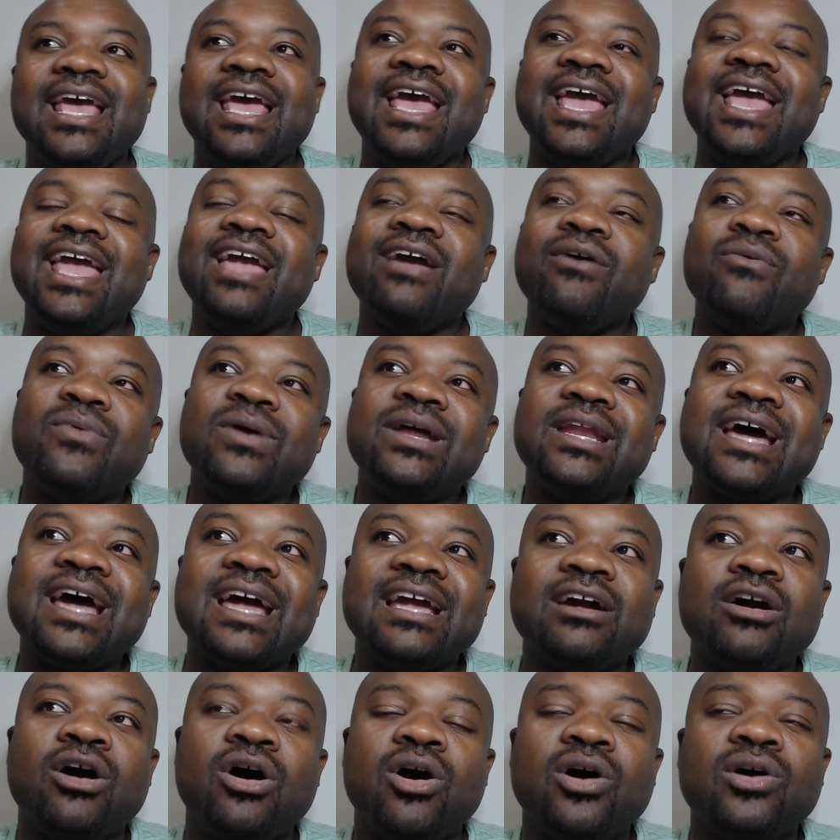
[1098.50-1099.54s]
And when I
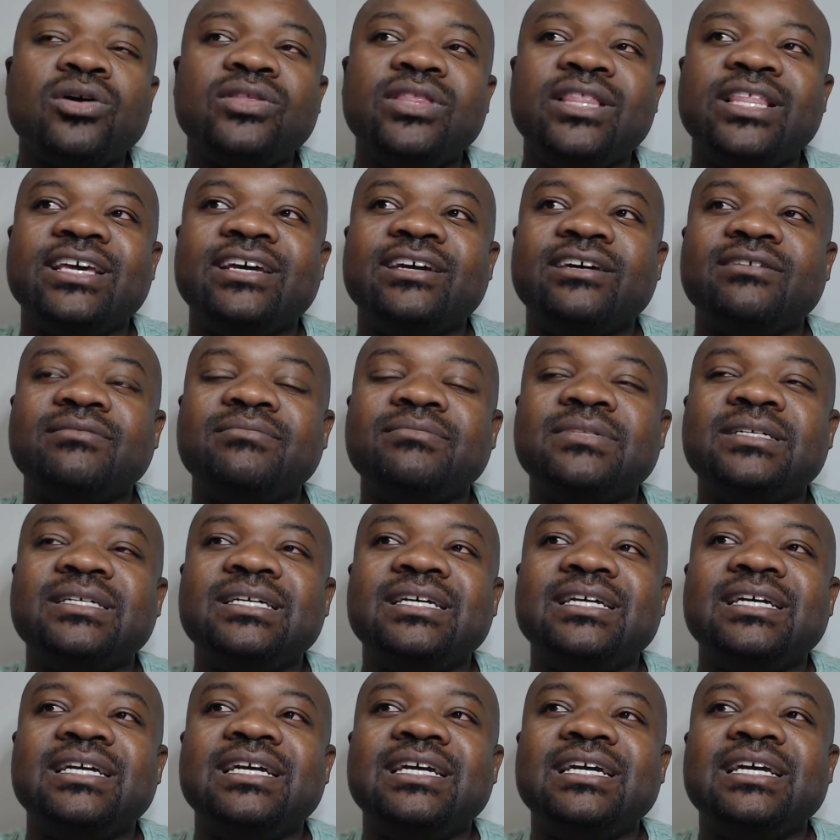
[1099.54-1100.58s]
called them,
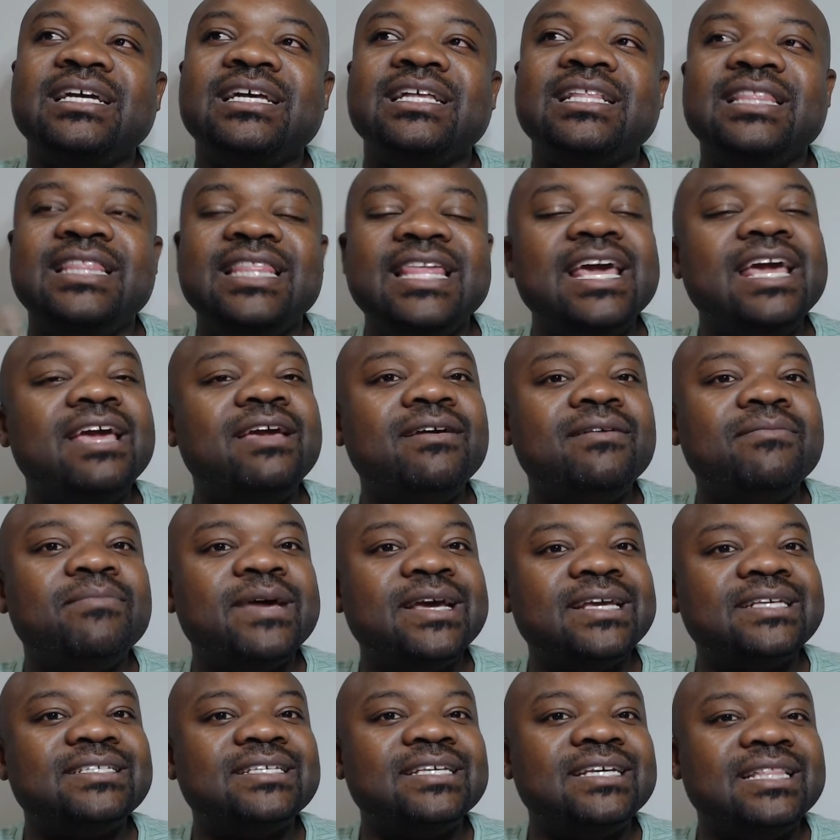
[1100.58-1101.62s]
they
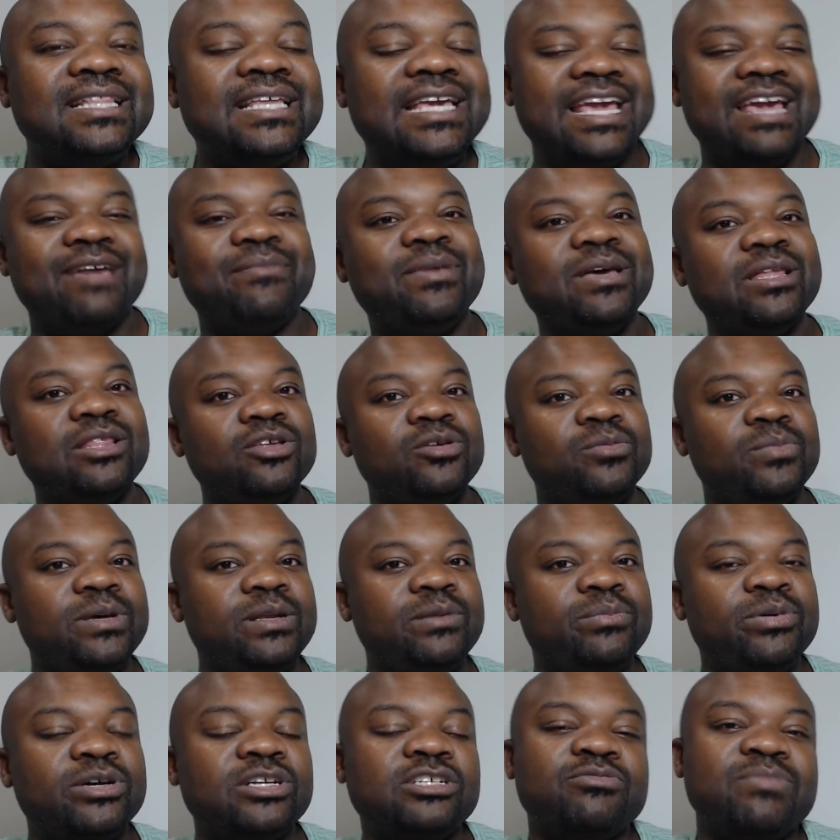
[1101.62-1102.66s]
basically gave me a little bit of
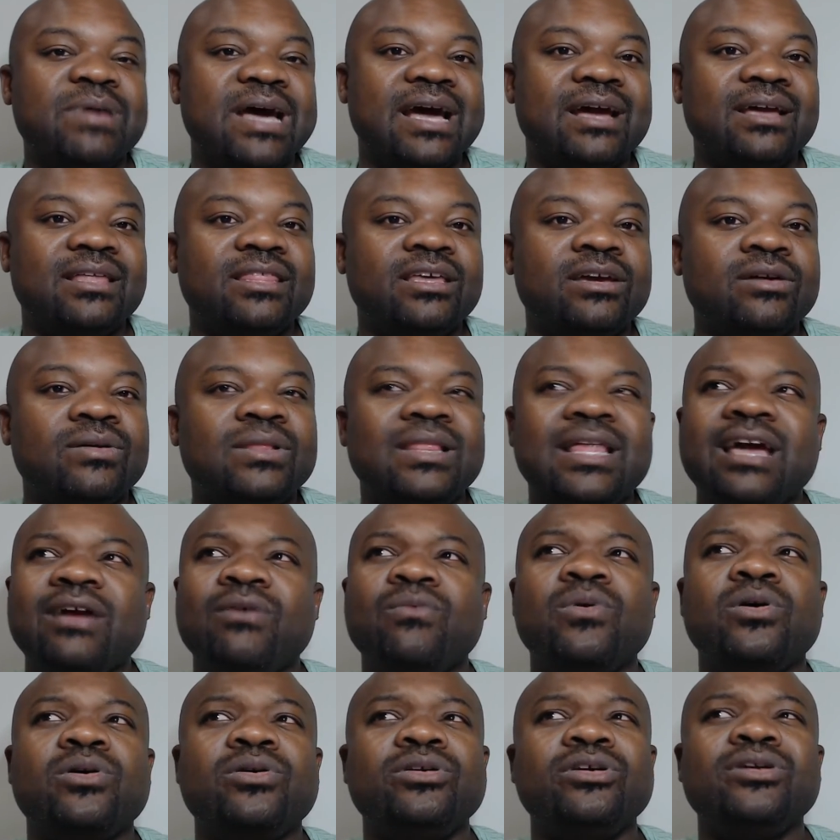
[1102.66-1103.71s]
pushback. They were like,
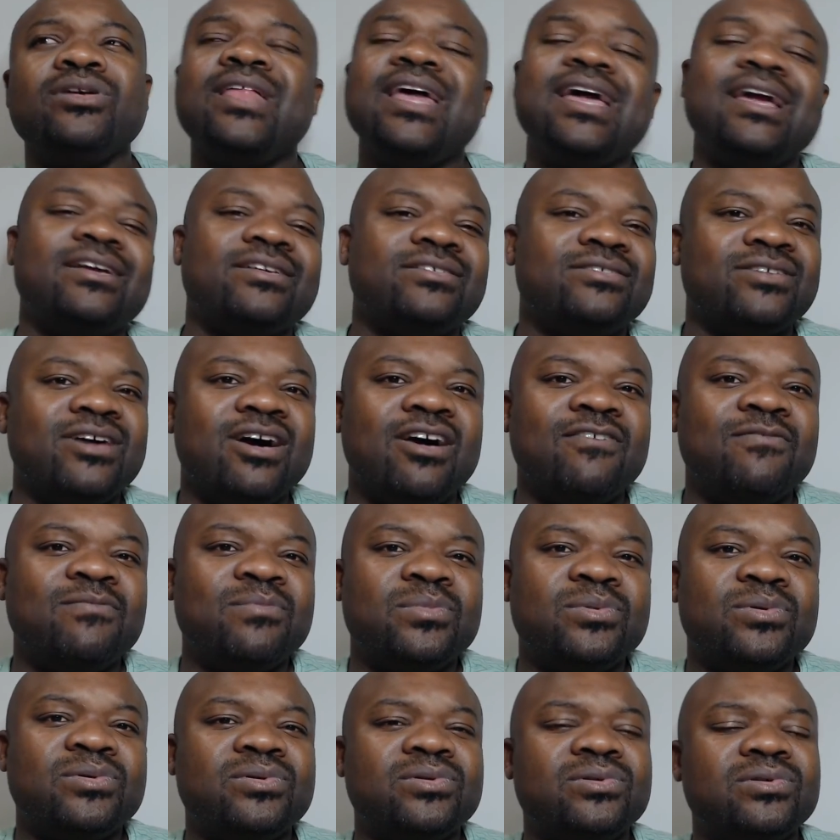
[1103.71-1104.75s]
well, you're like a
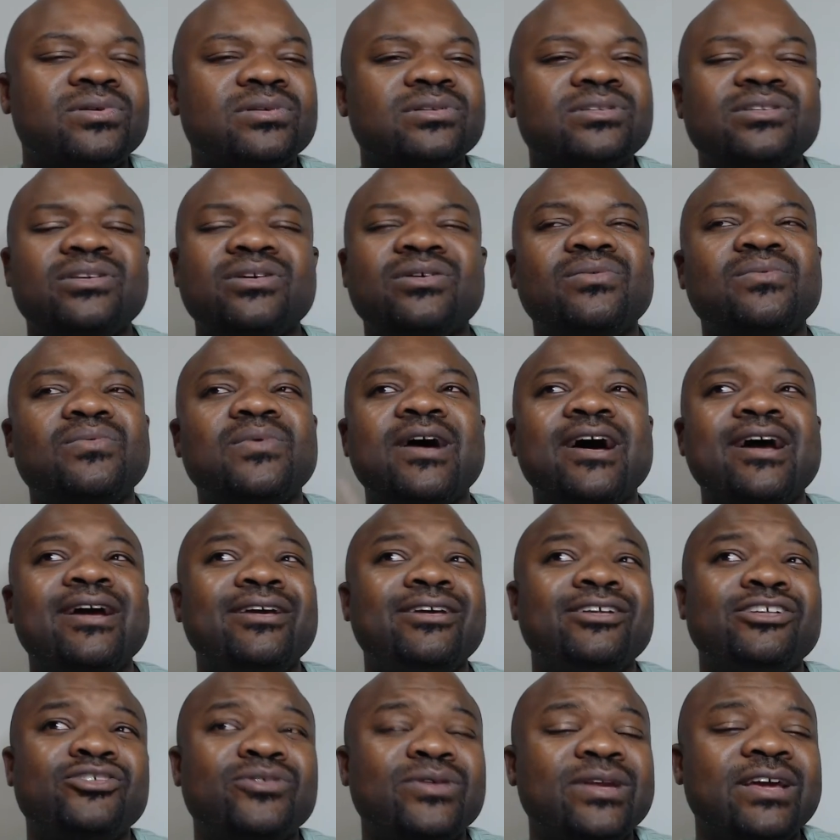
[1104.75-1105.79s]
sophomore, so why are you
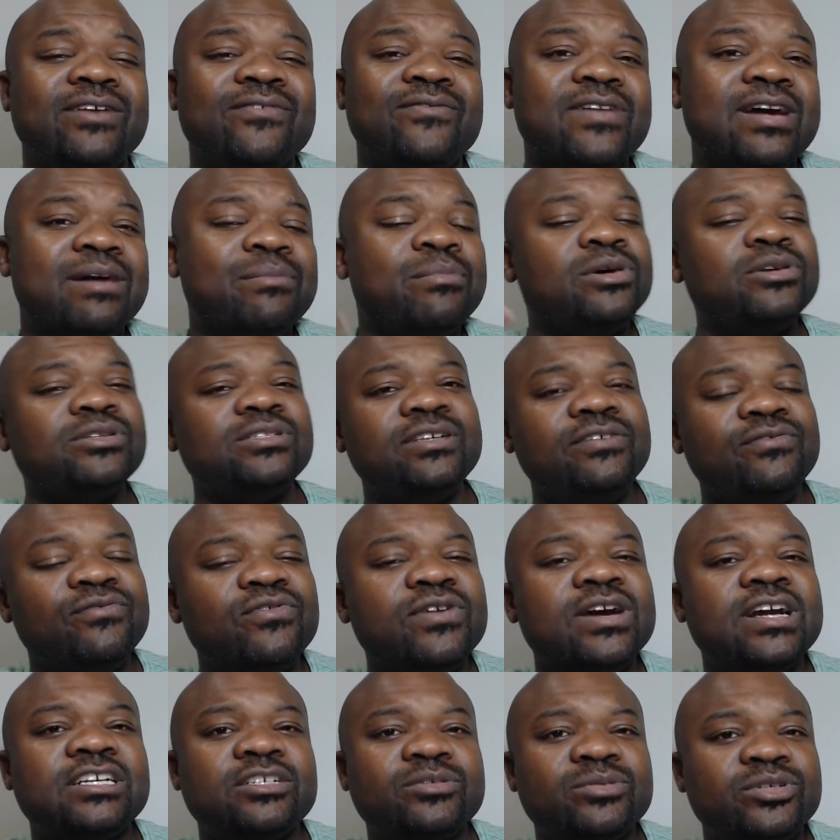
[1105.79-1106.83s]
joining a frat? Mostly
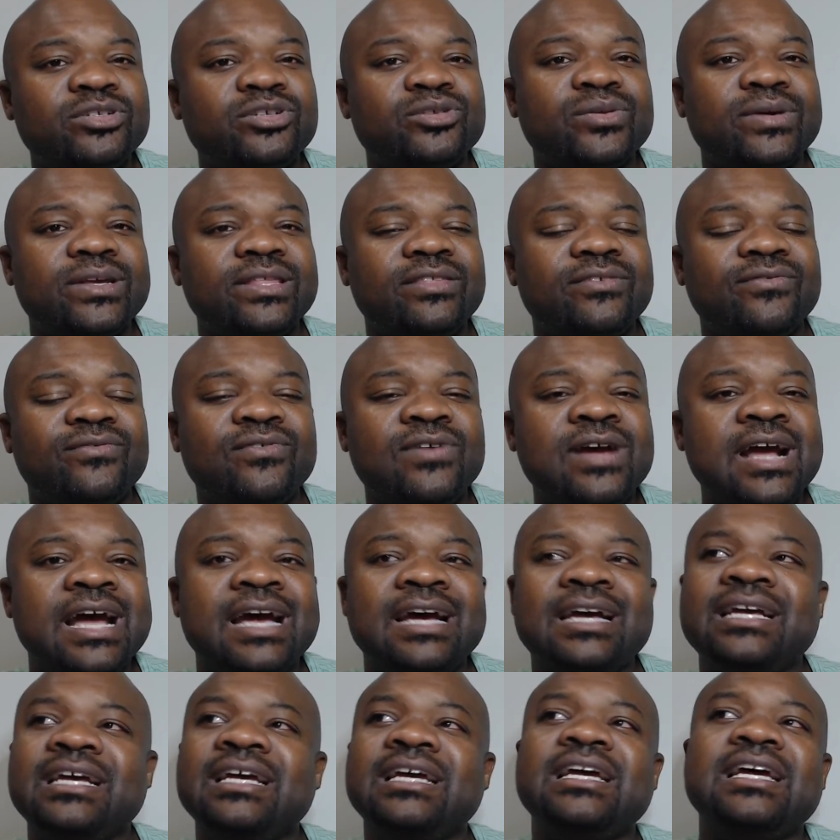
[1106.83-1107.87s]
freshmen join the
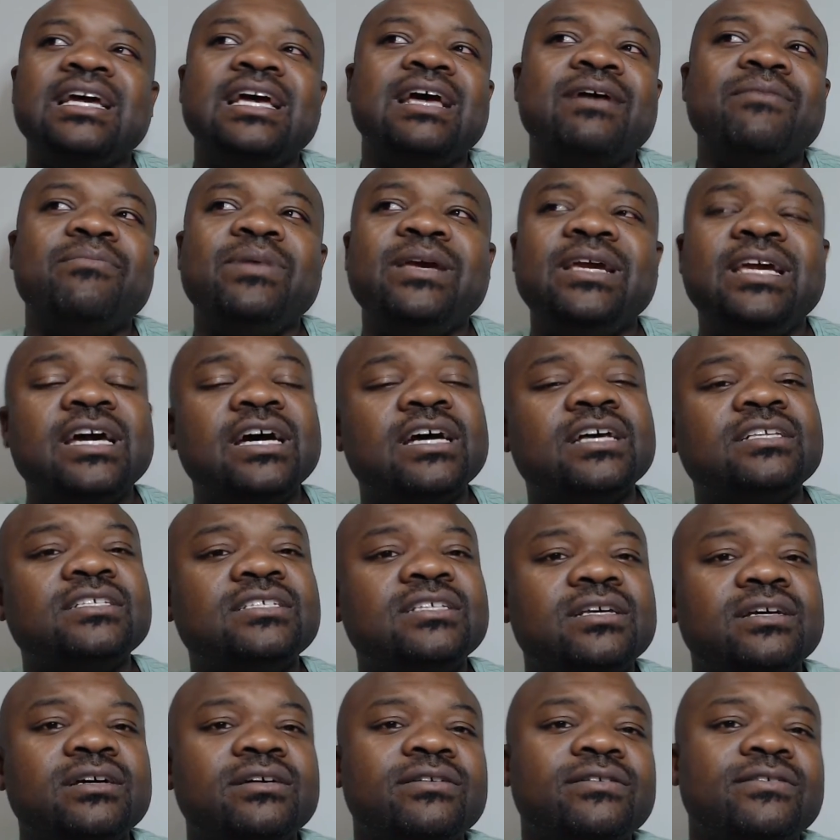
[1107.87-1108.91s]
frat because
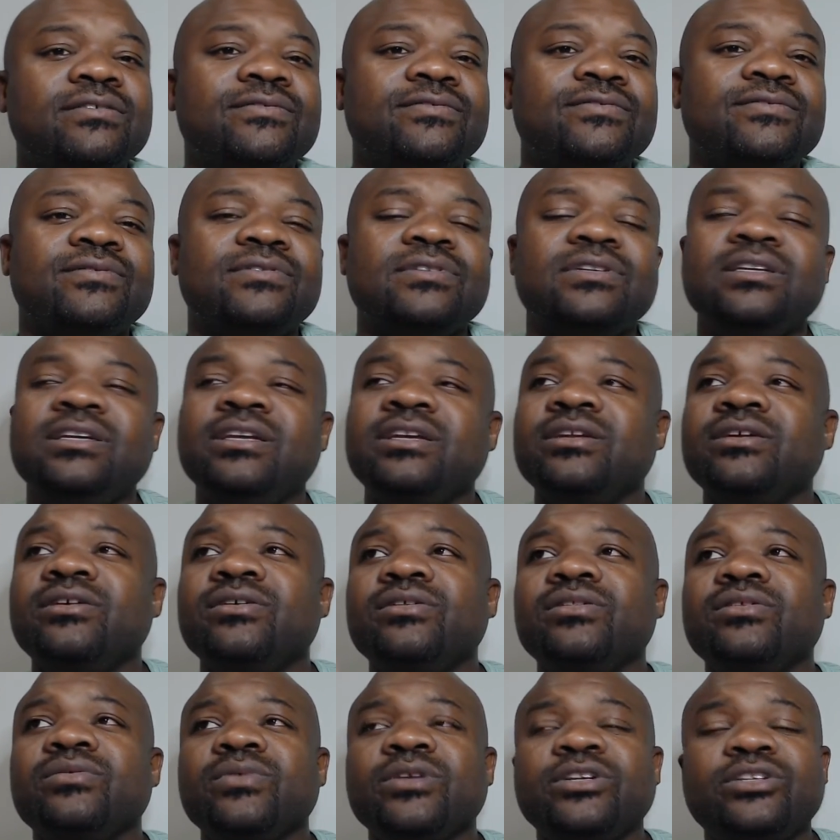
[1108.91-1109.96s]
of you know
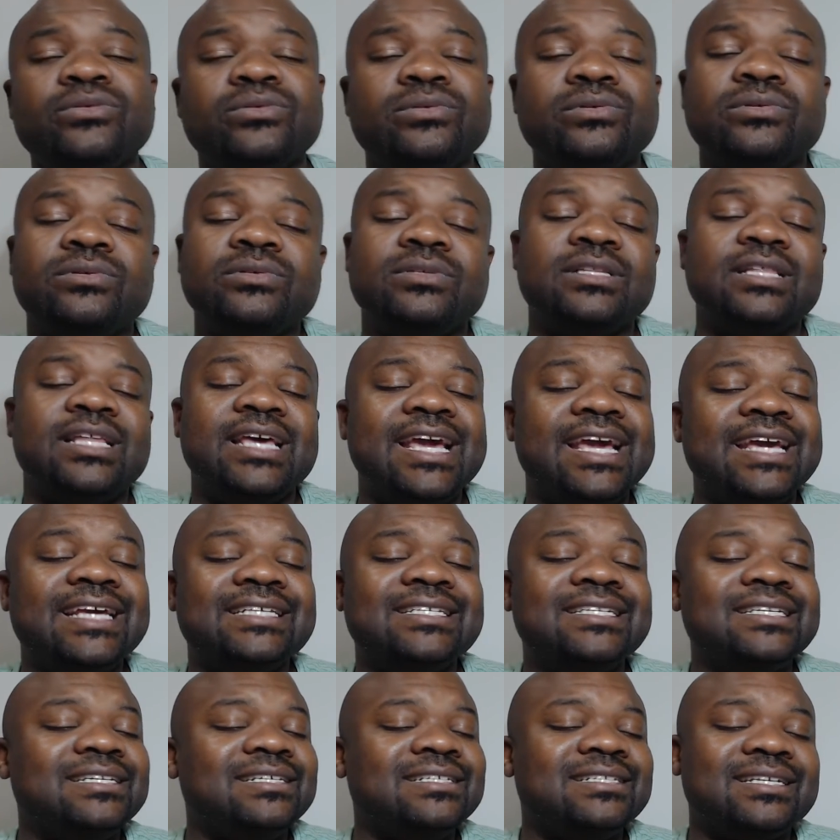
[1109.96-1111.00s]
the rituals and the
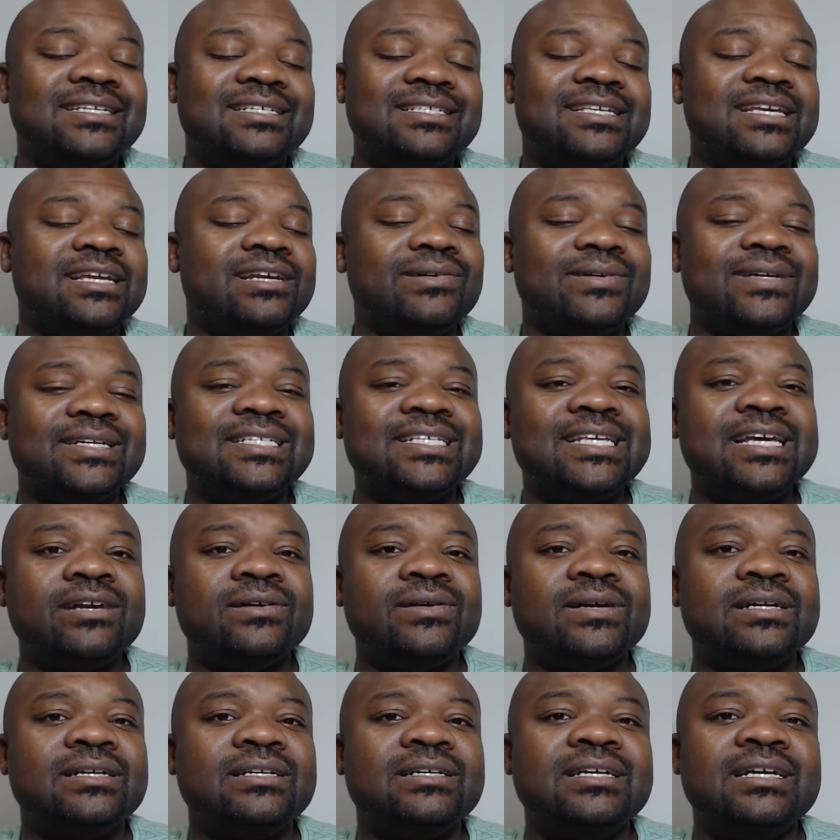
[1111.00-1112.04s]
hazings, et cetera, et
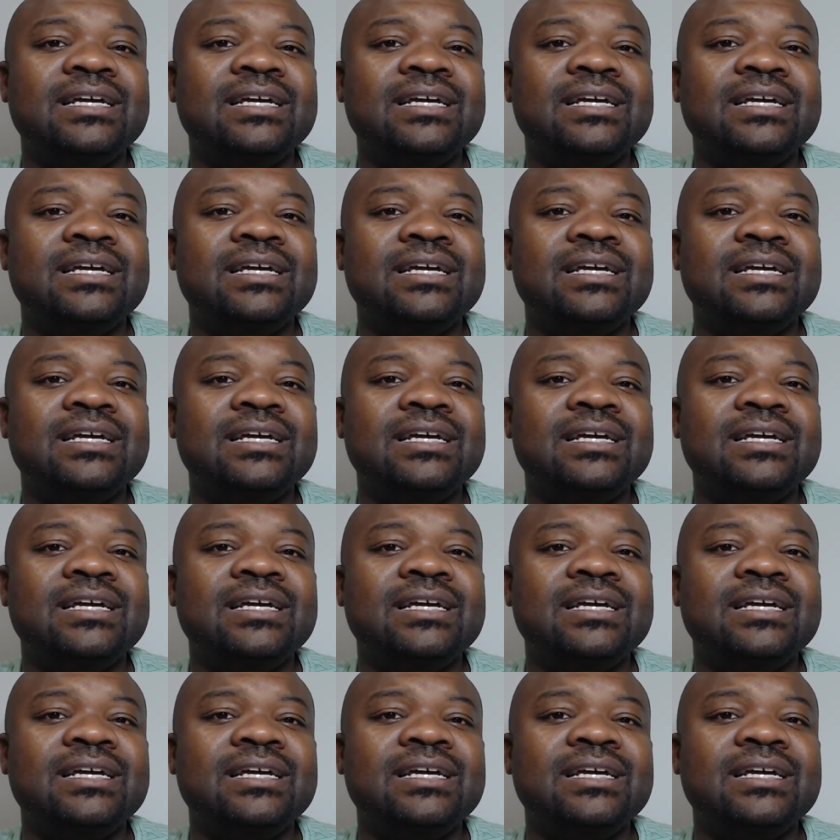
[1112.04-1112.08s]
cetera.